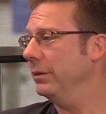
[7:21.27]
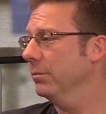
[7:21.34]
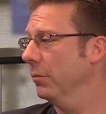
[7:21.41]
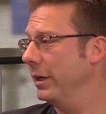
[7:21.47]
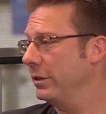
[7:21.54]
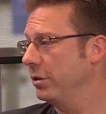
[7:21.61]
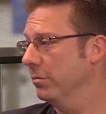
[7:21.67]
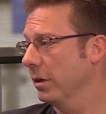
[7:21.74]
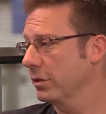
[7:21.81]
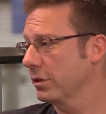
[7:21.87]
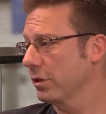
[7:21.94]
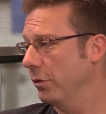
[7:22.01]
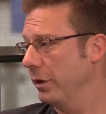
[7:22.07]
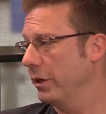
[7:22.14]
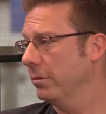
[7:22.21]
way too much
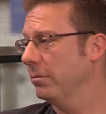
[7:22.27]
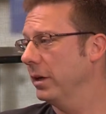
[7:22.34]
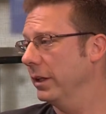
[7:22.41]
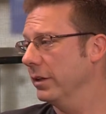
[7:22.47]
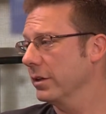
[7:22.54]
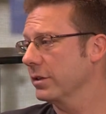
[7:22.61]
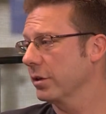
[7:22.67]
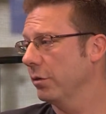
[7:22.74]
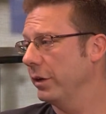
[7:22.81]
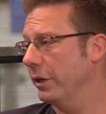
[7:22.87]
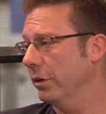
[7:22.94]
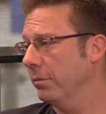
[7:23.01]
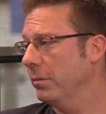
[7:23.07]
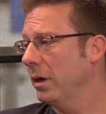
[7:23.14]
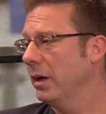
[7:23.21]
sodium, and the
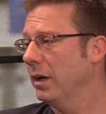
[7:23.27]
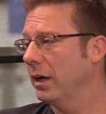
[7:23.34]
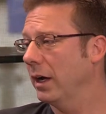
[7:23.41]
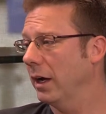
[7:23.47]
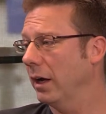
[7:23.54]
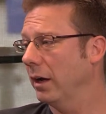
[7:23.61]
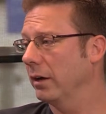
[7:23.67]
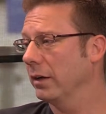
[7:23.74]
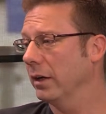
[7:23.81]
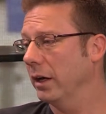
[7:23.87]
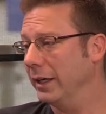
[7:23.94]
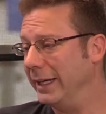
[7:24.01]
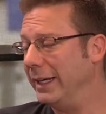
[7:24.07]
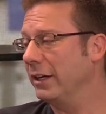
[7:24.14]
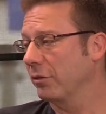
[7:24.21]
sodium
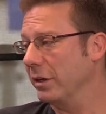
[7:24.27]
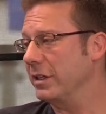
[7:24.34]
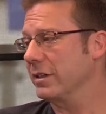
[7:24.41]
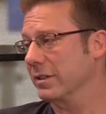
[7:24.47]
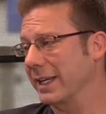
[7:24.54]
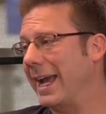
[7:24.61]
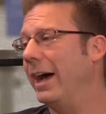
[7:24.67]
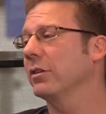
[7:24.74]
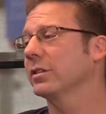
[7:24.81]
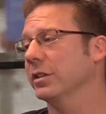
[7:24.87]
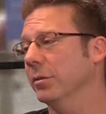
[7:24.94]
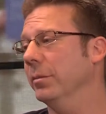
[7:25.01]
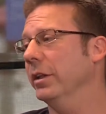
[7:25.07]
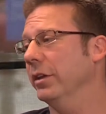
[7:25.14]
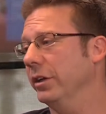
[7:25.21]
increases
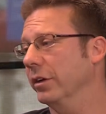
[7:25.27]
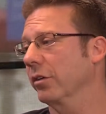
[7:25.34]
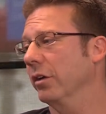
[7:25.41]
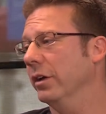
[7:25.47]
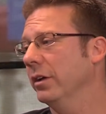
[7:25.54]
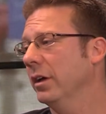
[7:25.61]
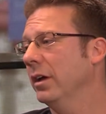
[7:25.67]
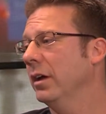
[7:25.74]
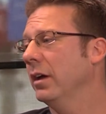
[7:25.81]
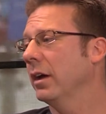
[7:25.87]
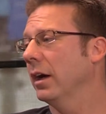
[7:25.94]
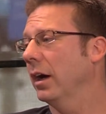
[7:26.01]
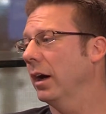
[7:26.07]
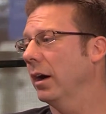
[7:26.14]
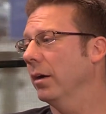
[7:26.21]
calcium in the urine
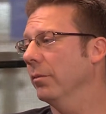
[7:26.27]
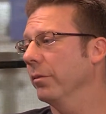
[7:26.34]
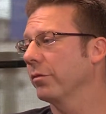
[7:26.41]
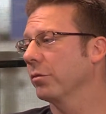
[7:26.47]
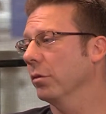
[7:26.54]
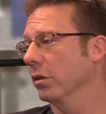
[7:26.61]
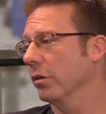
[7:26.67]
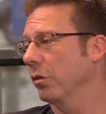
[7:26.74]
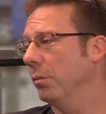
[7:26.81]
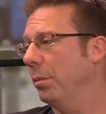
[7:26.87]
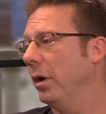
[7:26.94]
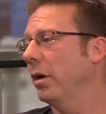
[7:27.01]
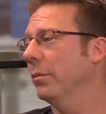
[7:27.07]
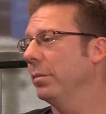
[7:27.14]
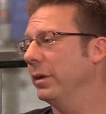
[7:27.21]
through a little
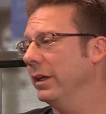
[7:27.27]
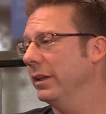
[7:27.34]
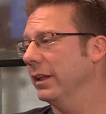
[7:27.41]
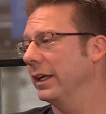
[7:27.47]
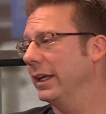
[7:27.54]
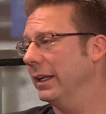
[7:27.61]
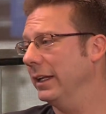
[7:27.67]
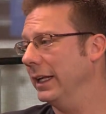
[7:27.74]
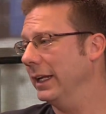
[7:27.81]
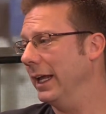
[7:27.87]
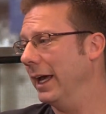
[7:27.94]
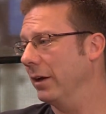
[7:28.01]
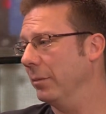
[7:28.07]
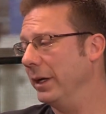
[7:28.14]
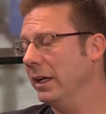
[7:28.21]
pump in the kidney
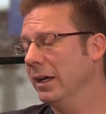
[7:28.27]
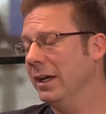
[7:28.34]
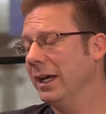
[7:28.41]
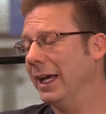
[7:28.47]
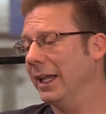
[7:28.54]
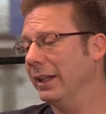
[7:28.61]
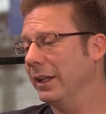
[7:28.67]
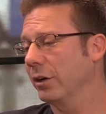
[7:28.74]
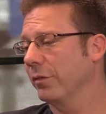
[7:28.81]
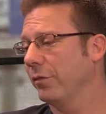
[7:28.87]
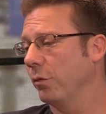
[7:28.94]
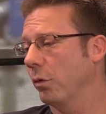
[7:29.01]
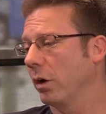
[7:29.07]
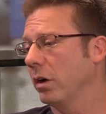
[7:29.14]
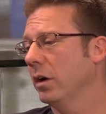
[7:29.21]
anatomy, and
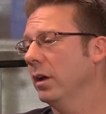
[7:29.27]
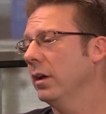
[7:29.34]
therefore